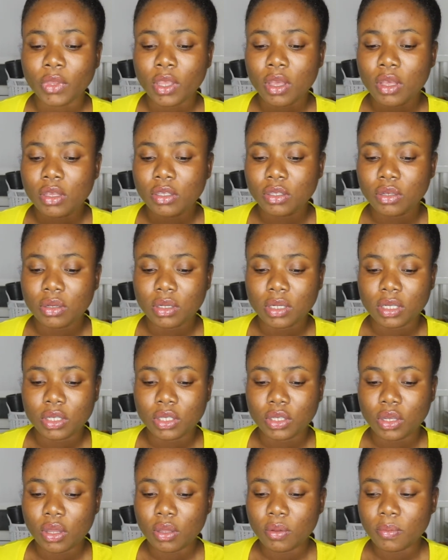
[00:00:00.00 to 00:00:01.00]
So they
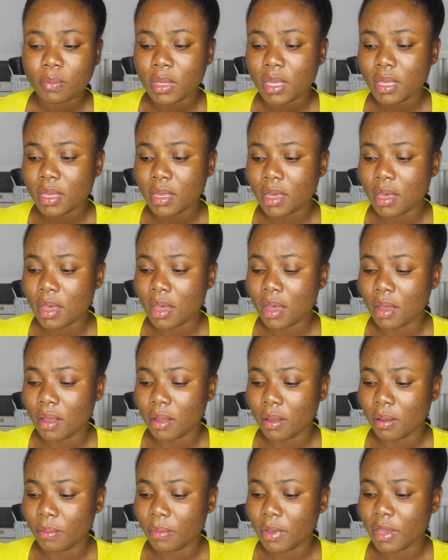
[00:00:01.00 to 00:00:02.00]
told me
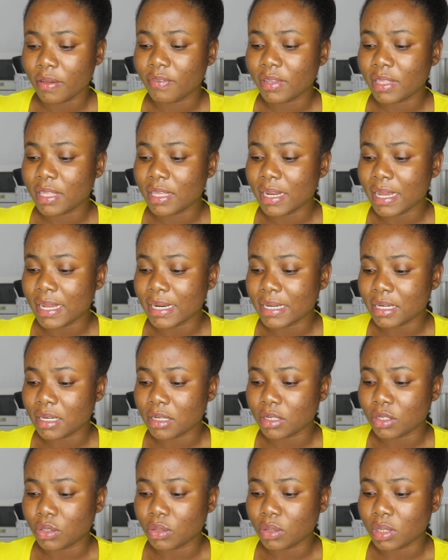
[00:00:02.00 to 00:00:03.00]
everything I
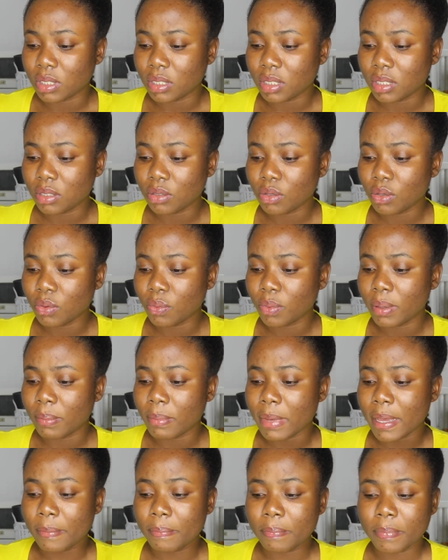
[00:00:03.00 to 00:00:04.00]
needed to do with
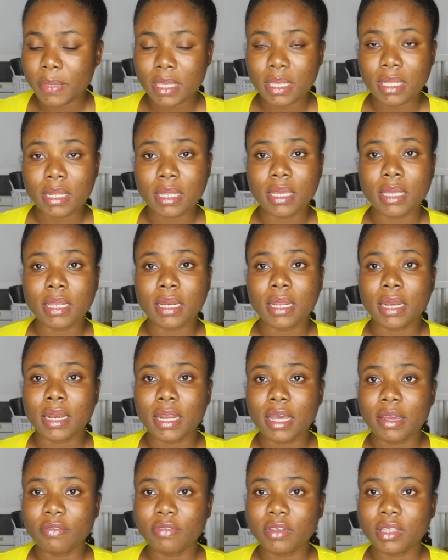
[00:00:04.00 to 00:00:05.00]
my billing and
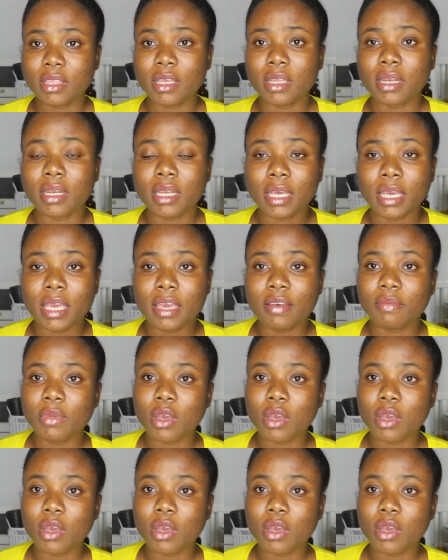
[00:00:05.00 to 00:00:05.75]
everything. They gave me